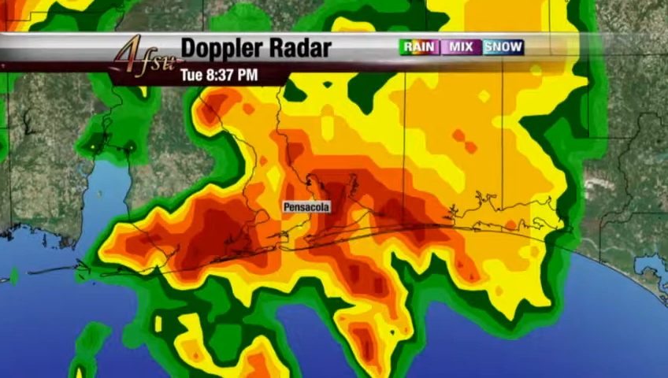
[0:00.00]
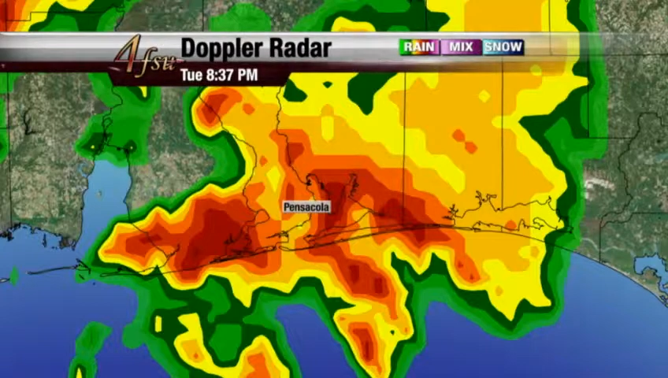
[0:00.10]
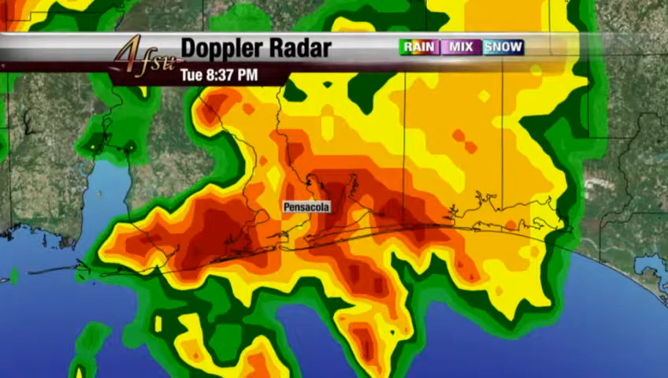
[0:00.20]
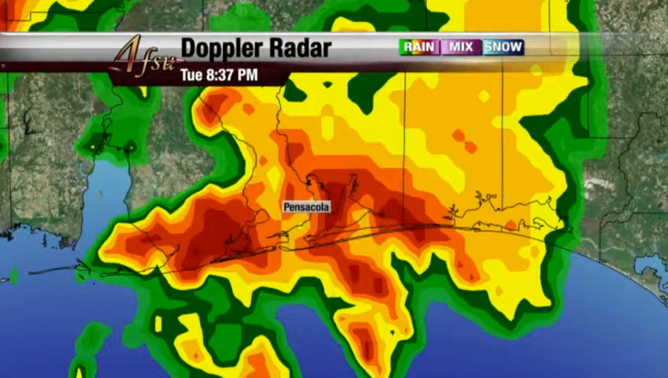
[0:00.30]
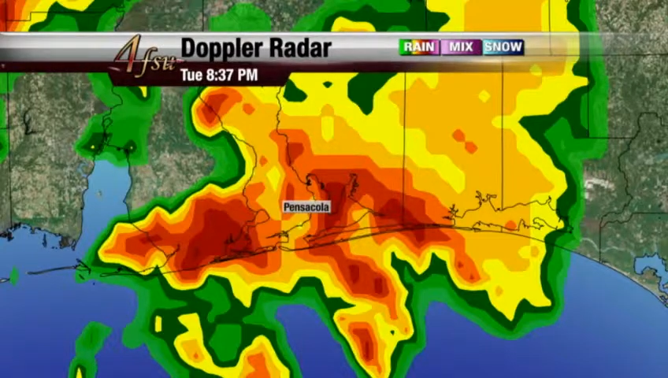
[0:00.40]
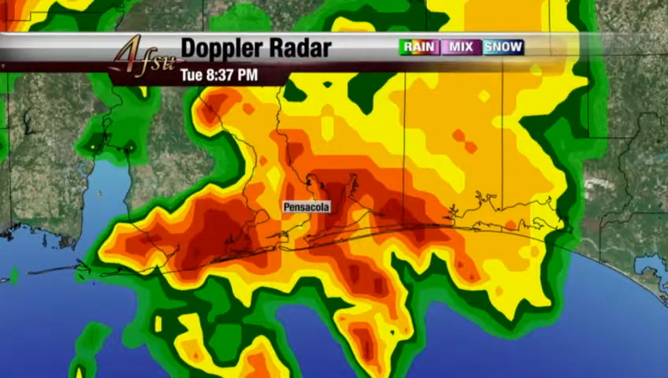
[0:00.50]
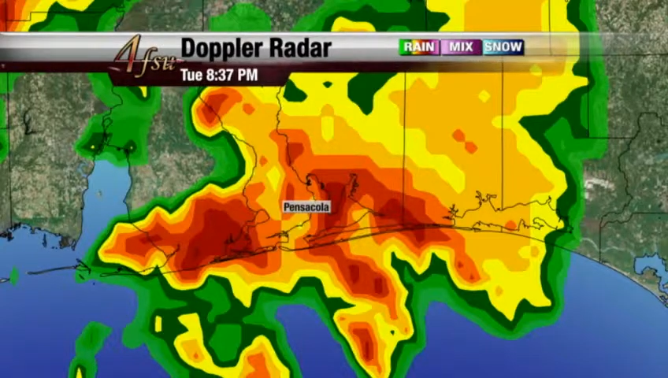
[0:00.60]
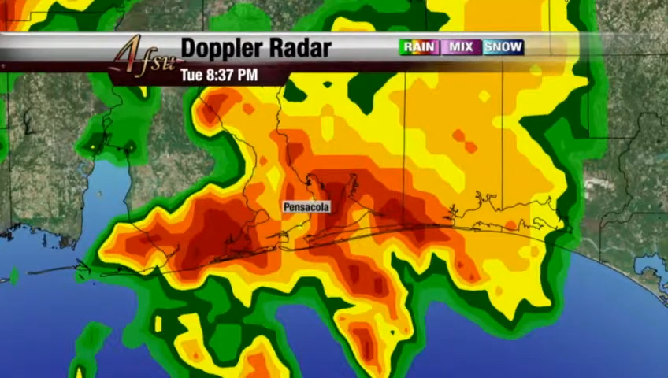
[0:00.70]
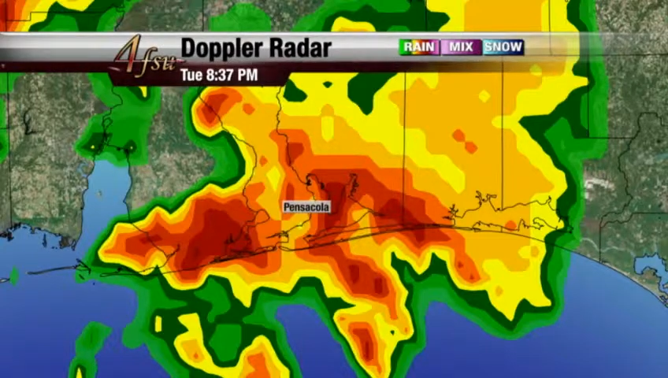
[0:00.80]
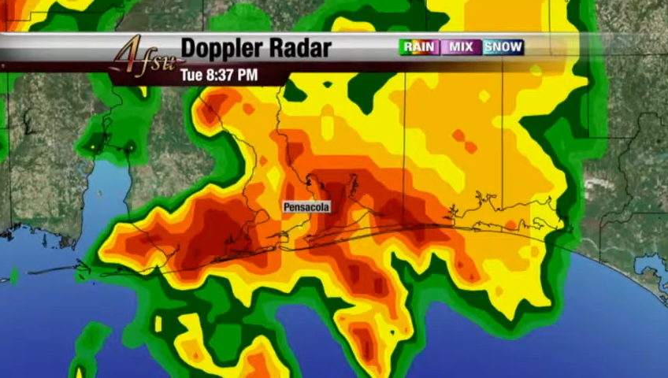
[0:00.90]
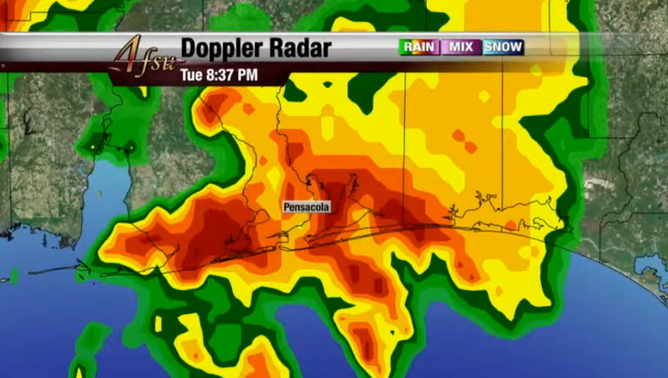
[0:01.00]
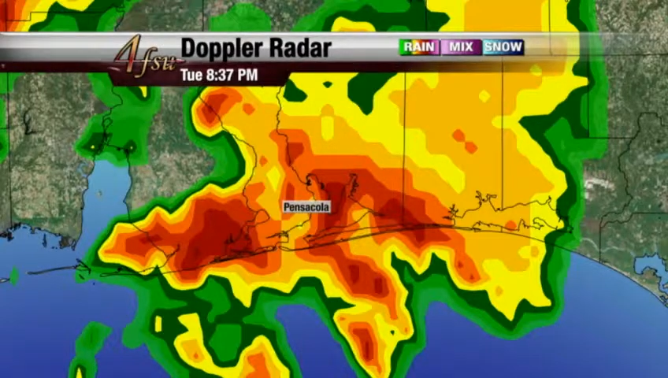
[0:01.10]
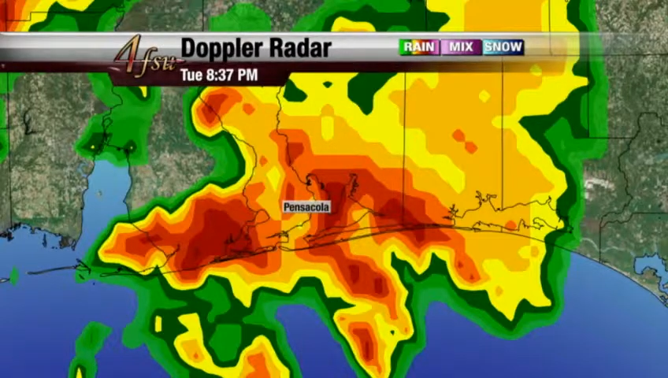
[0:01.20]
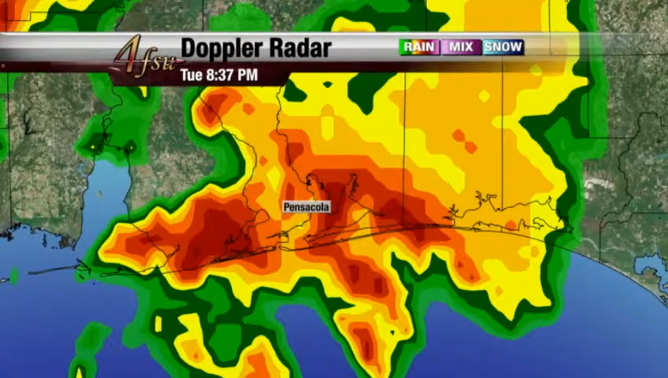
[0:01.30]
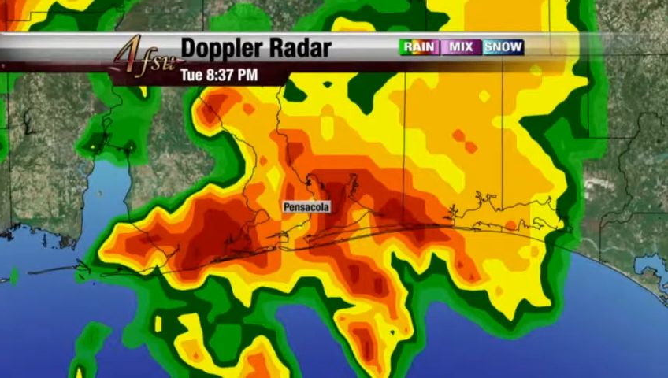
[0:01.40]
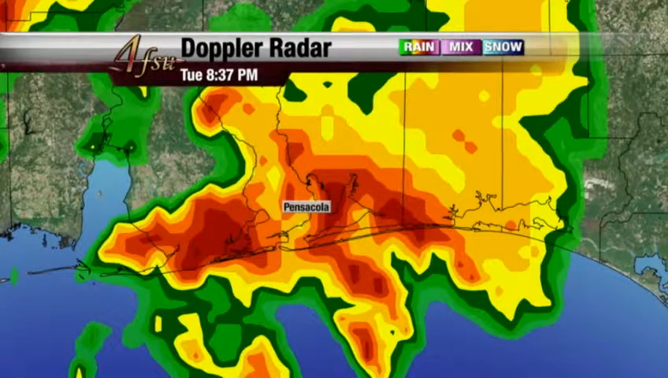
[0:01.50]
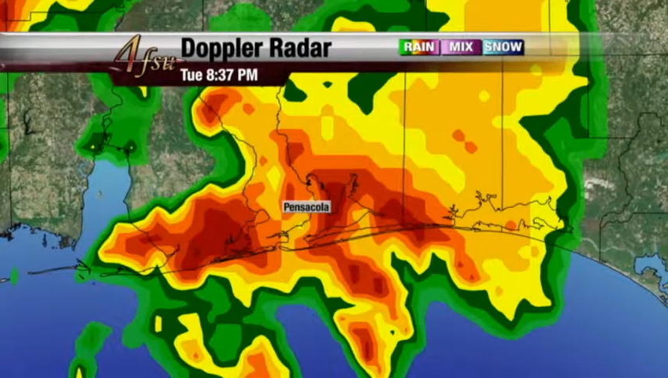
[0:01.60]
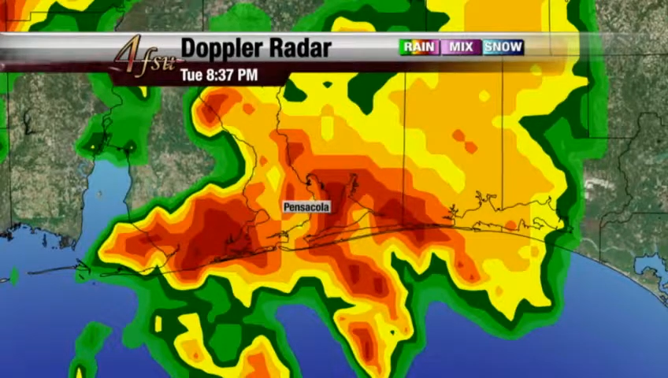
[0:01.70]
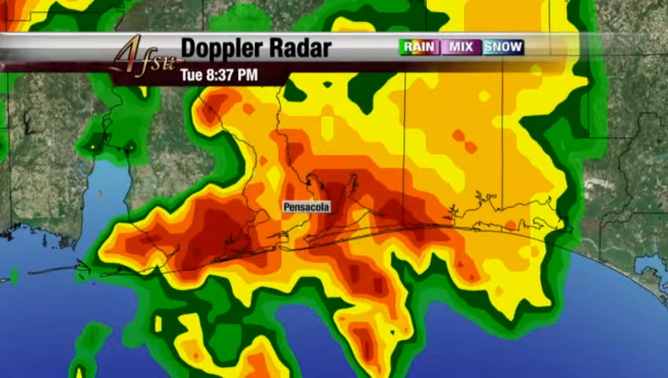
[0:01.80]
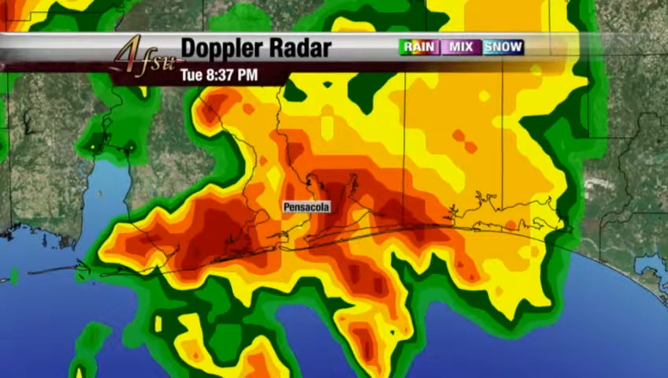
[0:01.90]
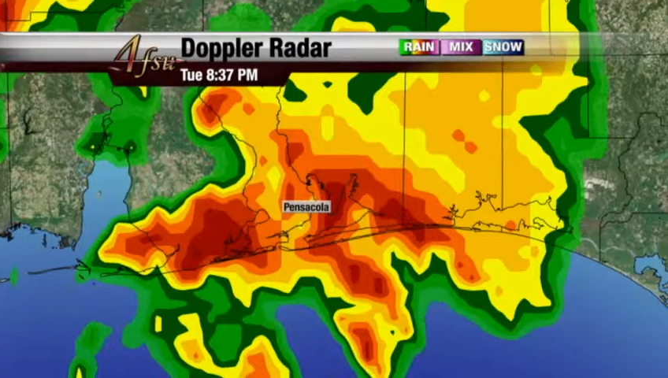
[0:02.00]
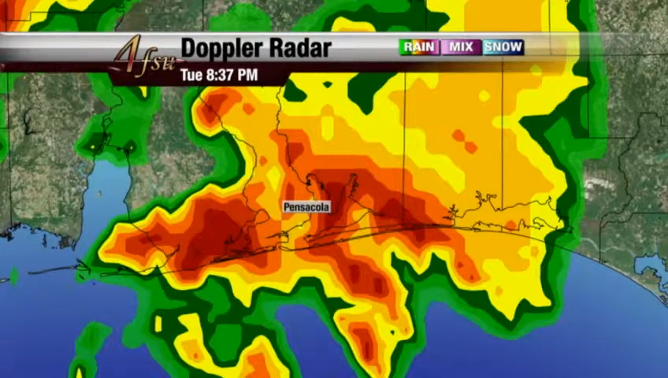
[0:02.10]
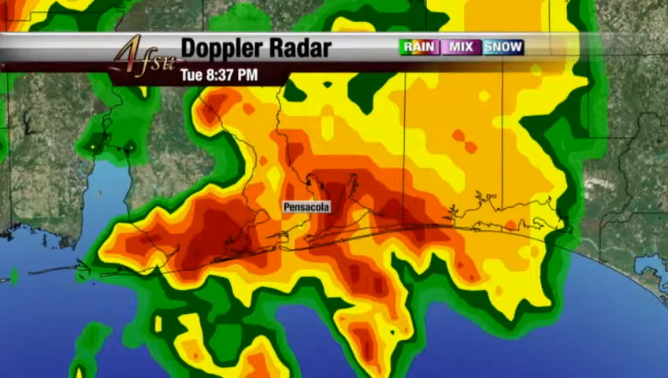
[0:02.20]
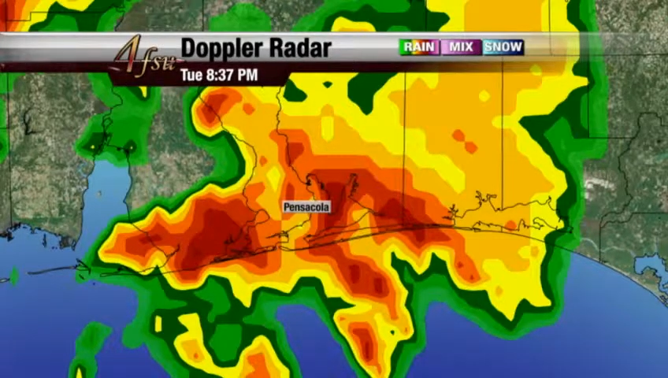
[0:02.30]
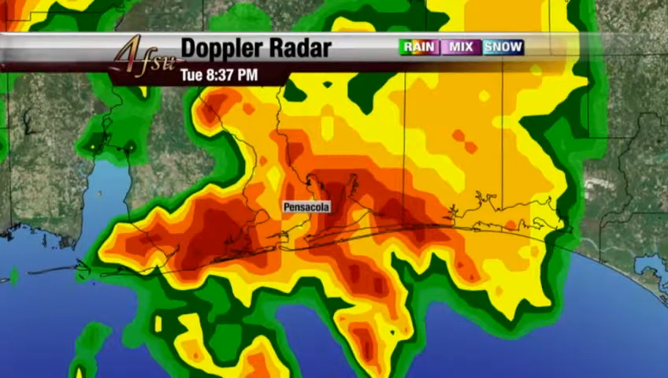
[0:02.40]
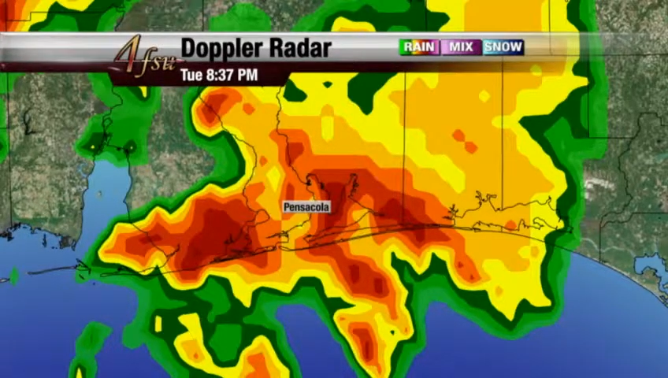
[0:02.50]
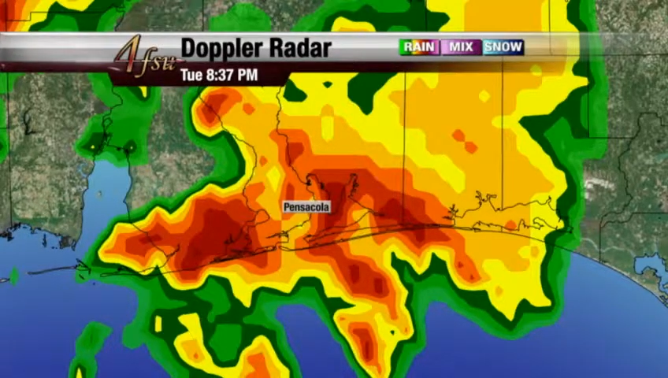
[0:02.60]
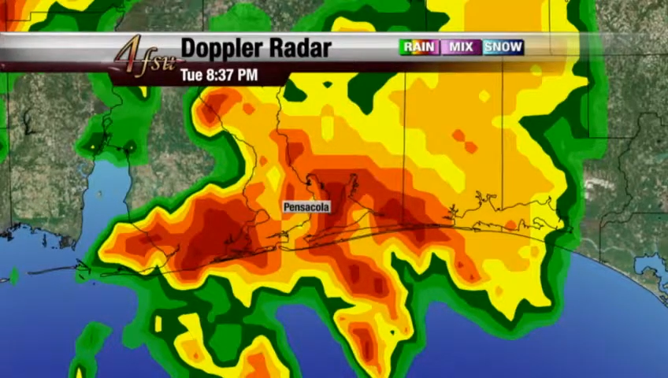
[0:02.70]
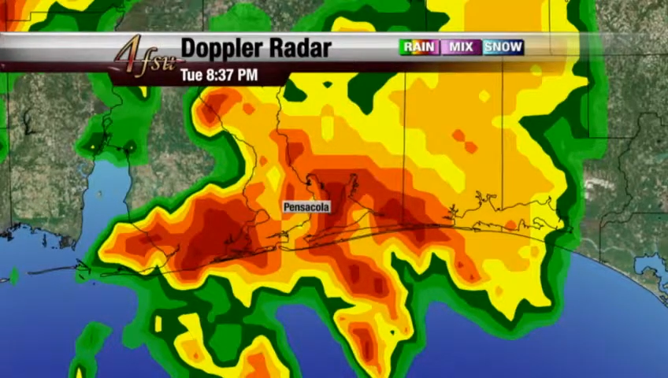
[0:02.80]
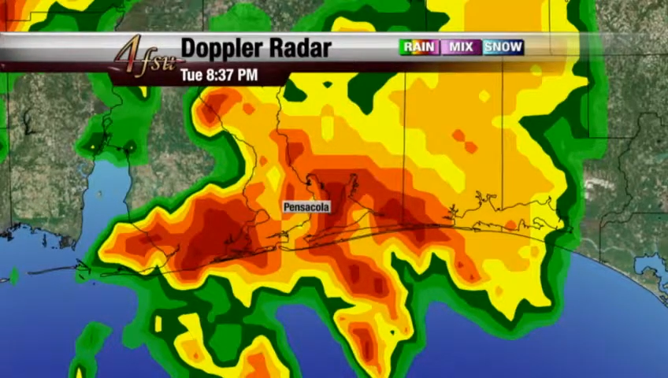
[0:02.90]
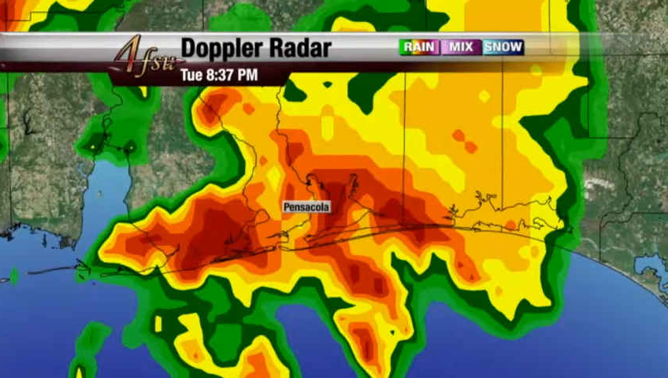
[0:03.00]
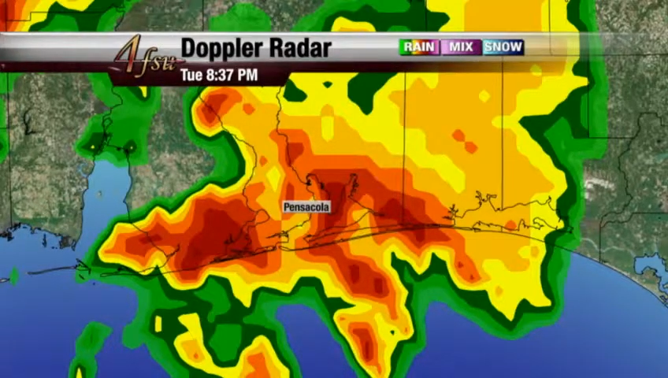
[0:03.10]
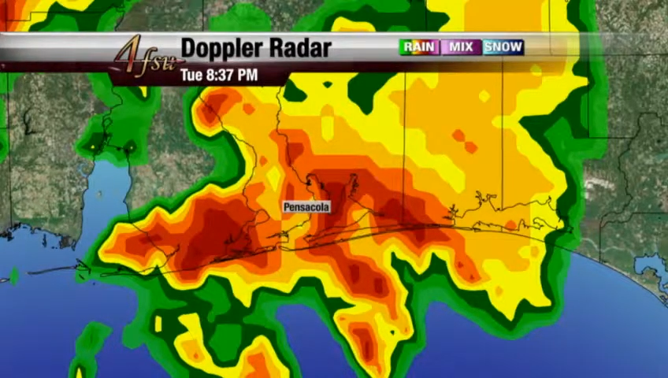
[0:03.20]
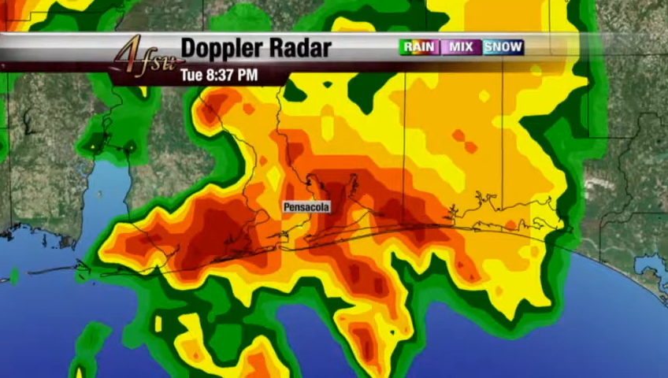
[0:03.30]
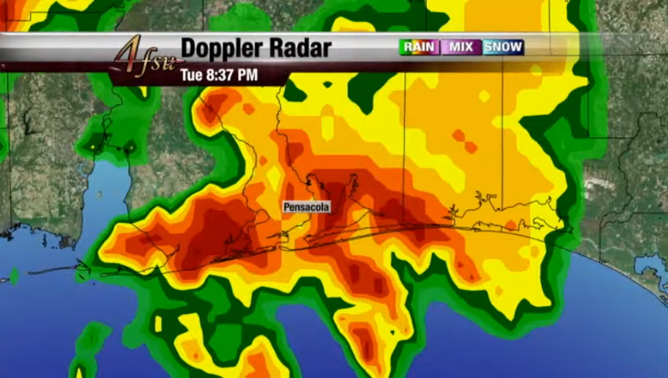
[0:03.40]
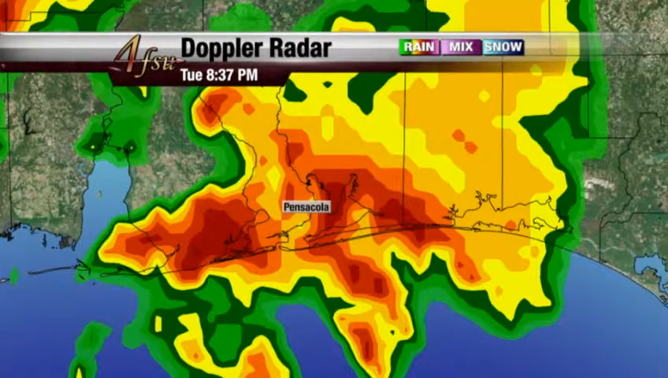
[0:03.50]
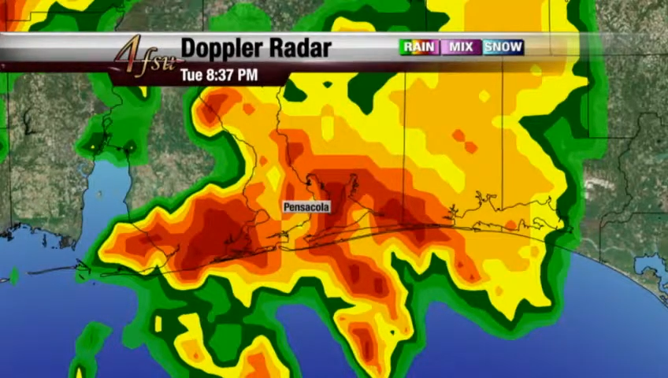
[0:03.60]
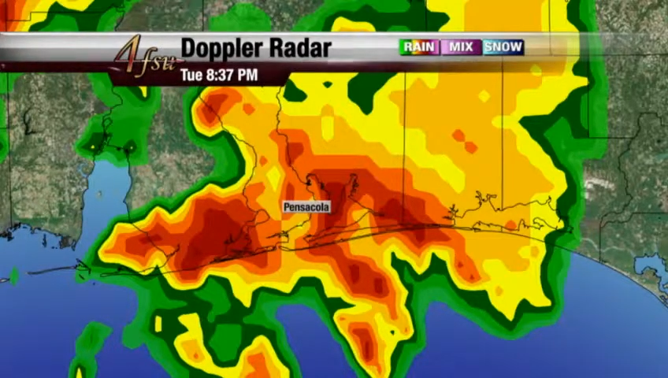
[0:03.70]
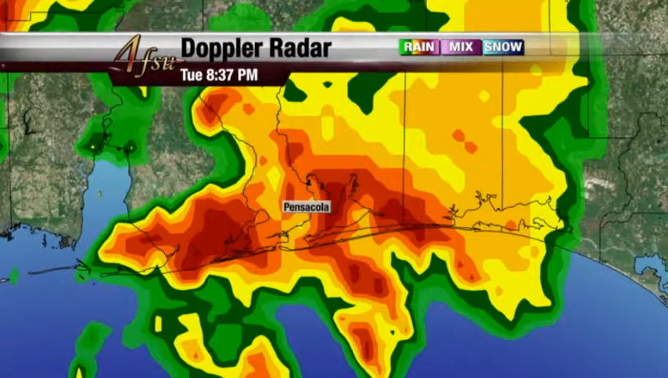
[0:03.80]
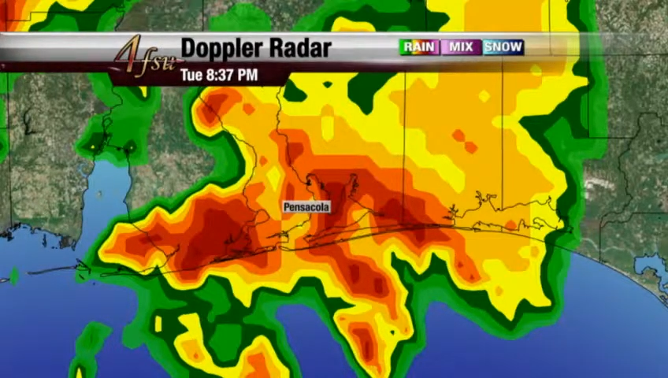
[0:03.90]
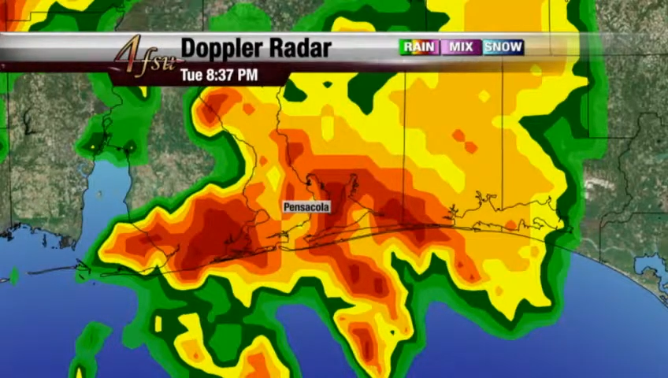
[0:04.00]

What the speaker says: No face is visible, so there are no lips to read.